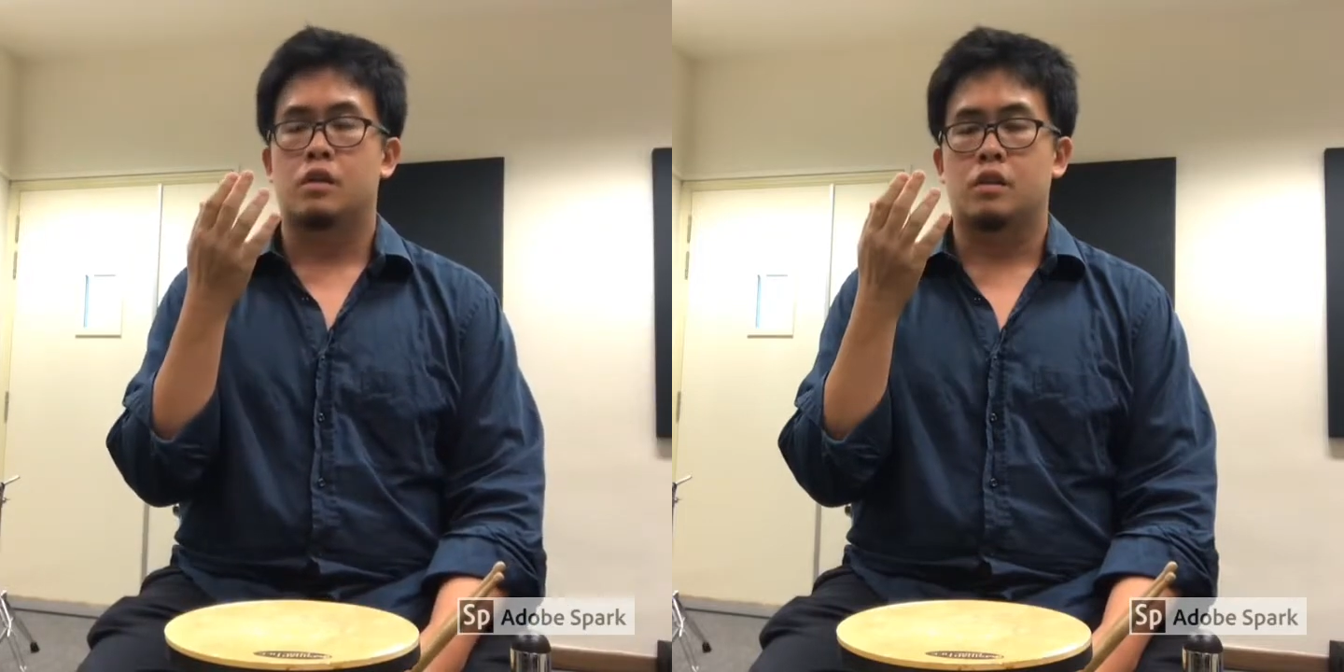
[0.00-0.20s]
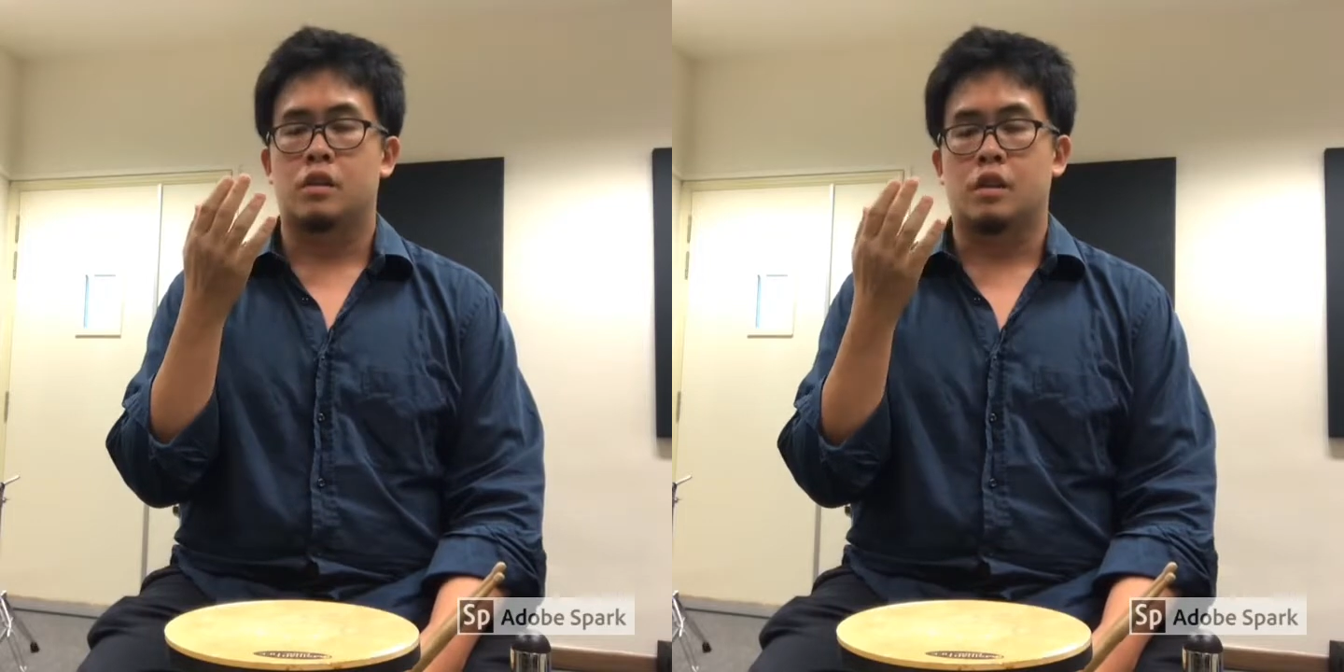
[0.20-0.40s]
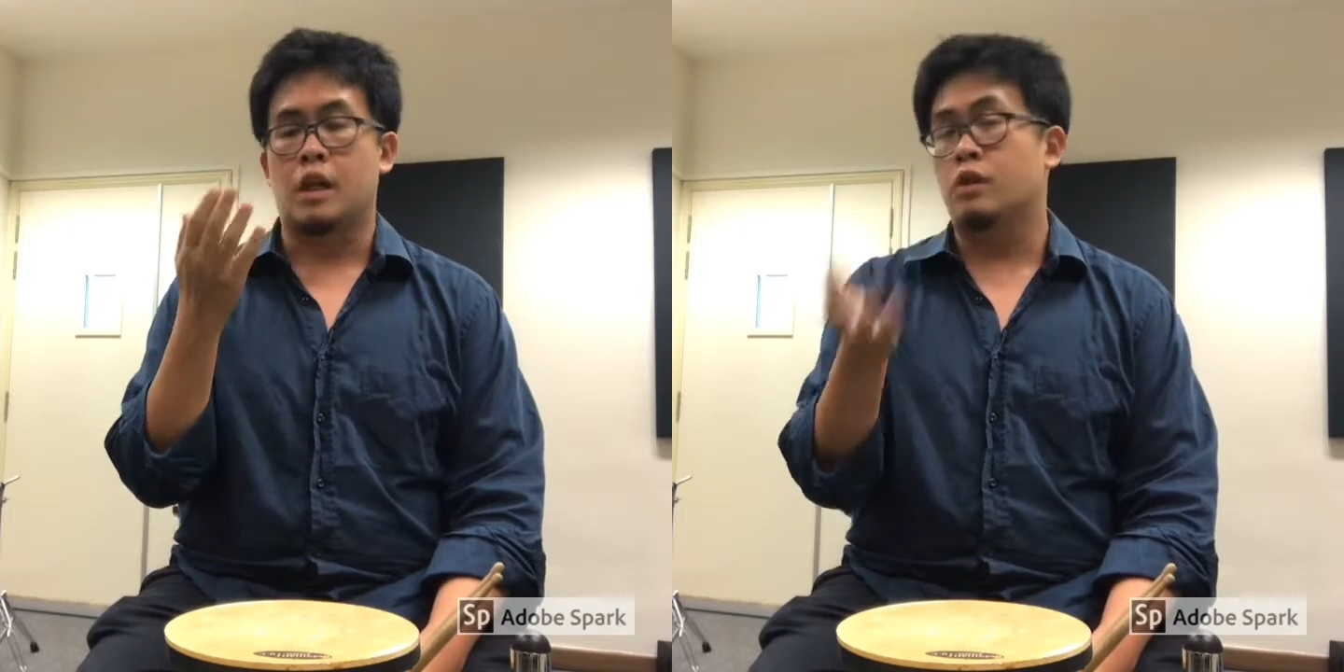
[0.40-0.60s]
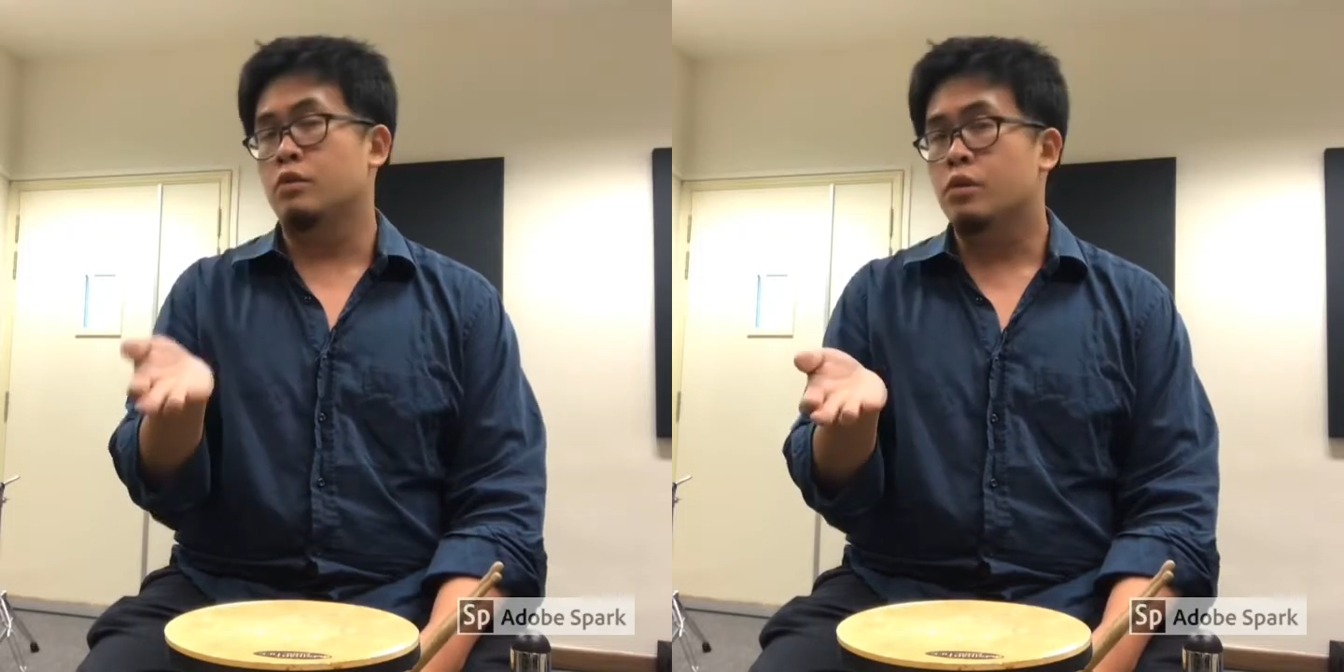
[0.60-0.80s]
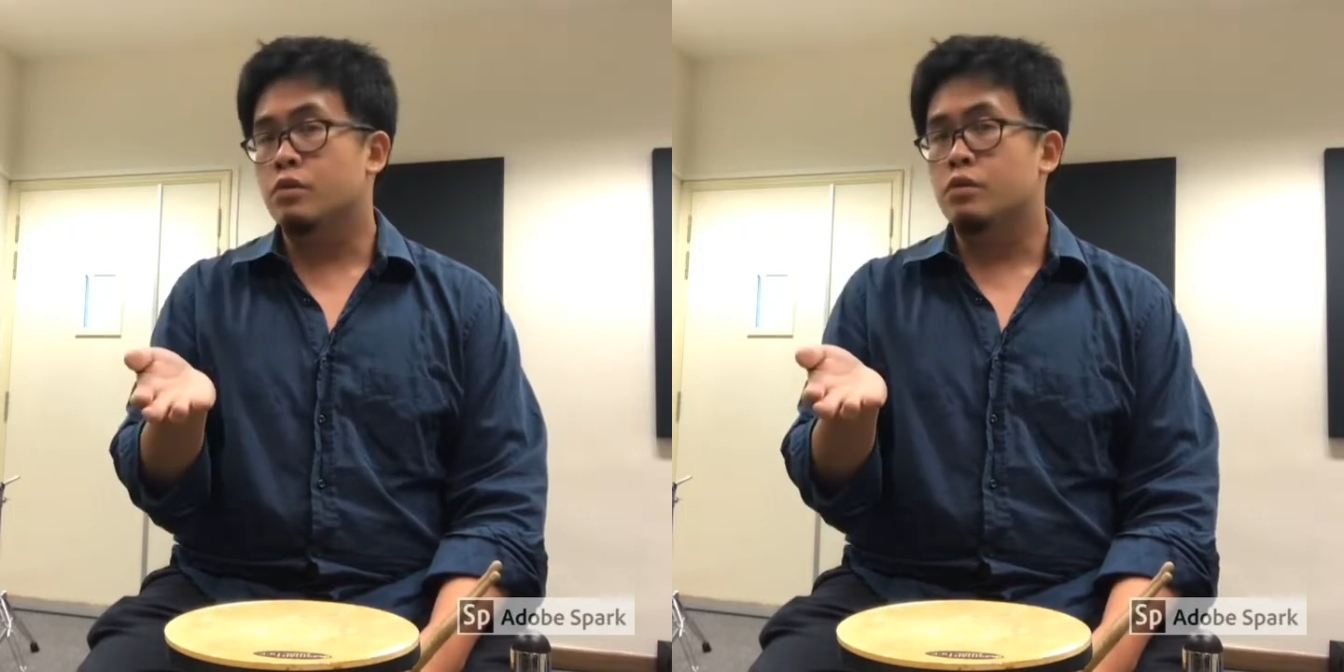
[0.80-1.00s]
a loud
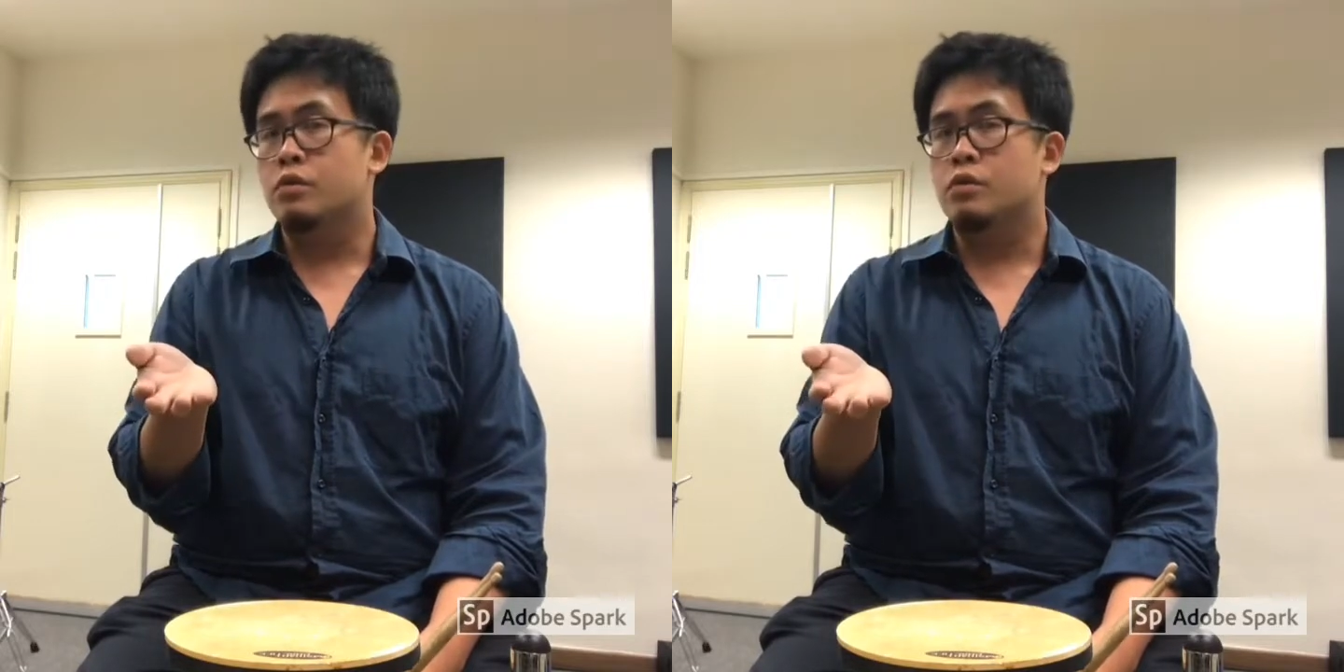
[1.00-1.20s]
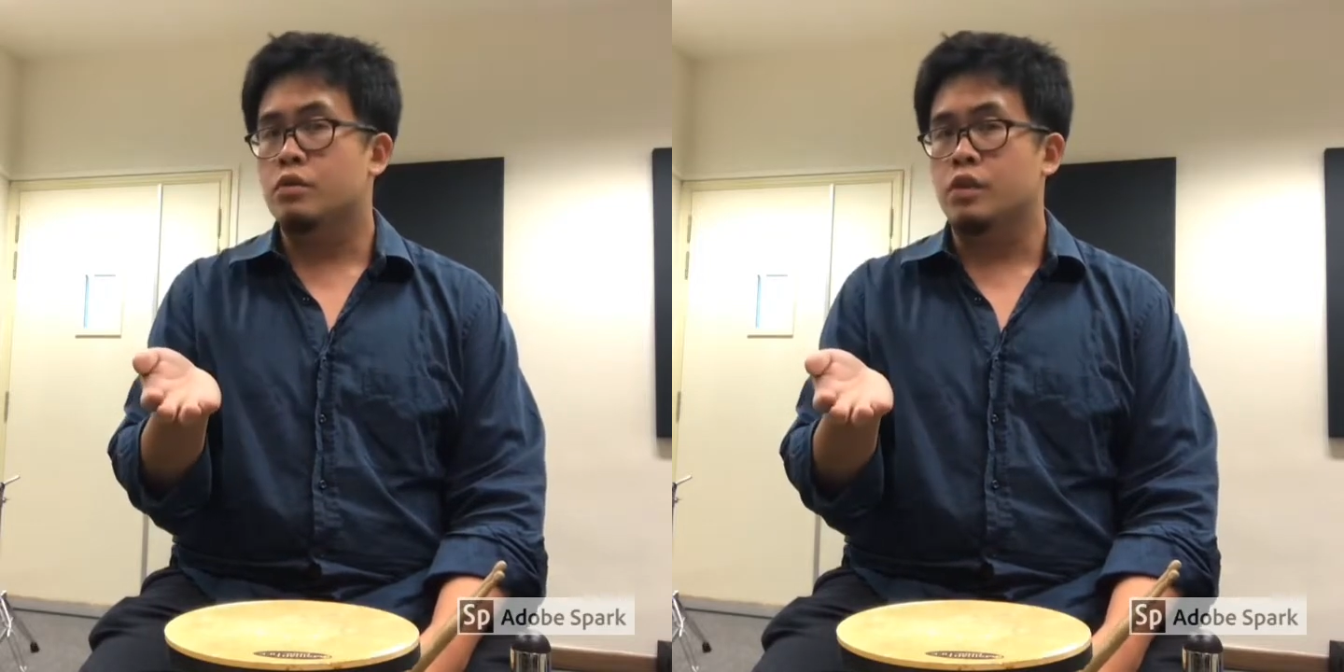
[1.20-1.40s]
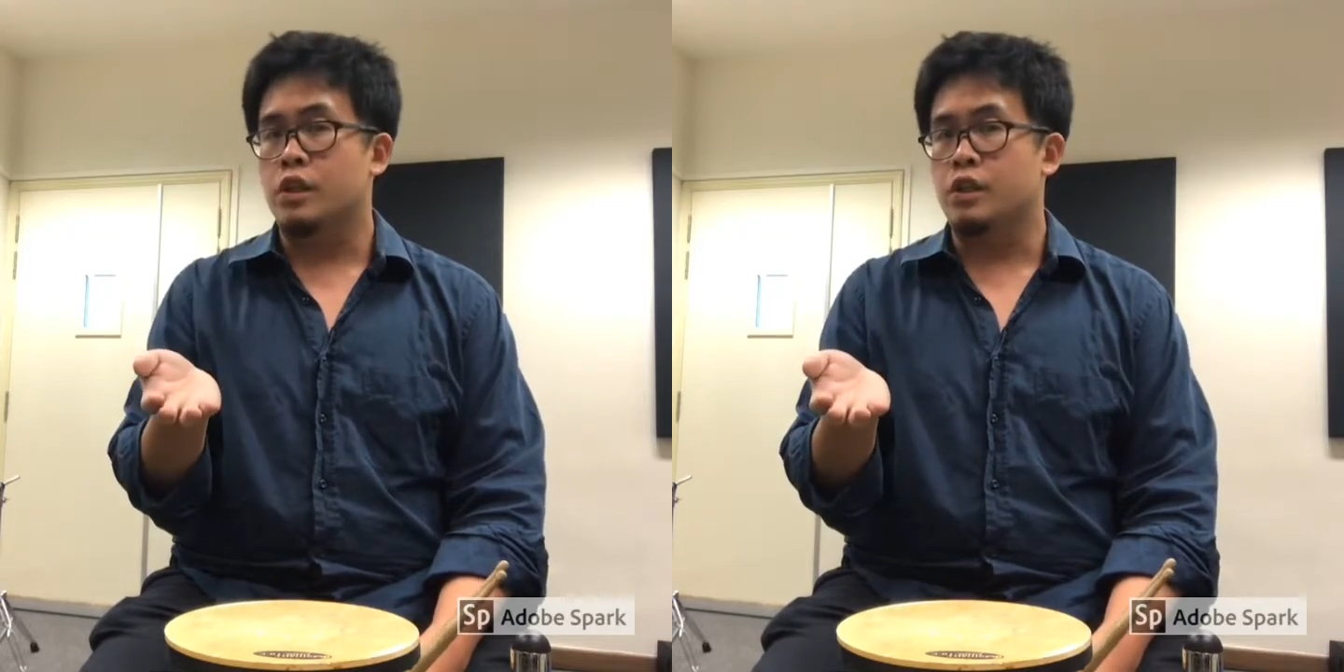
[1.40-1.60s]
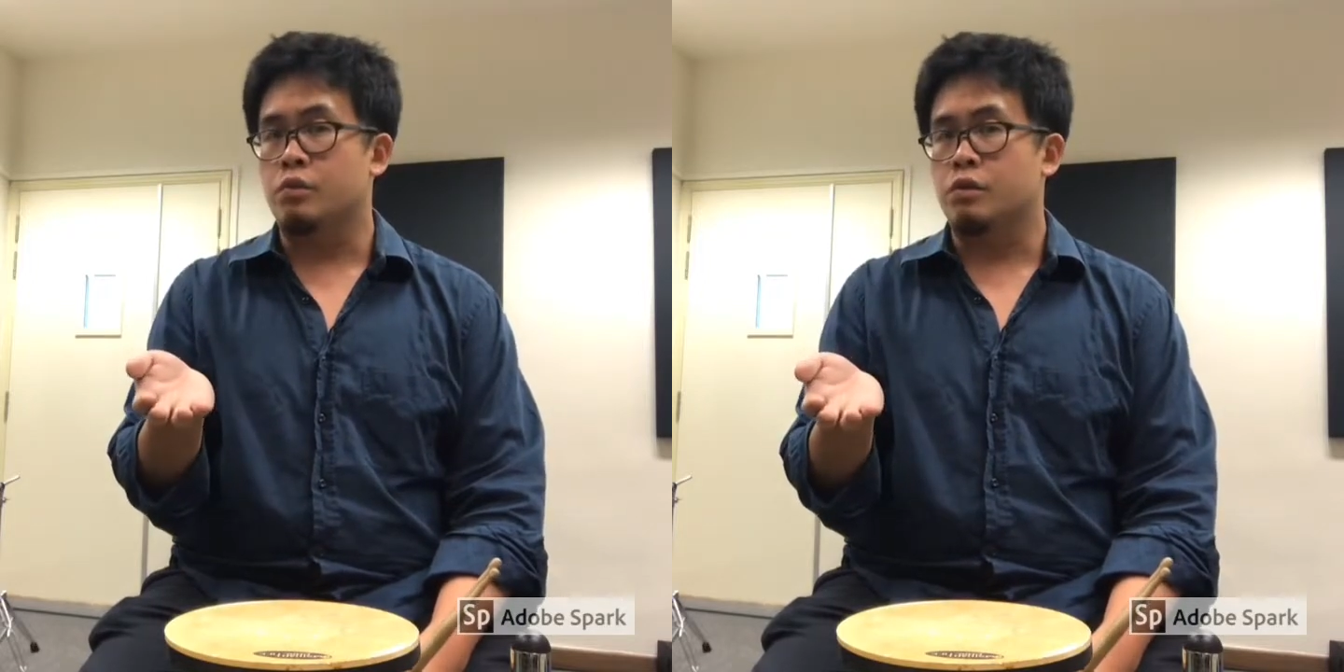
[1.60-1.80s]
note that you would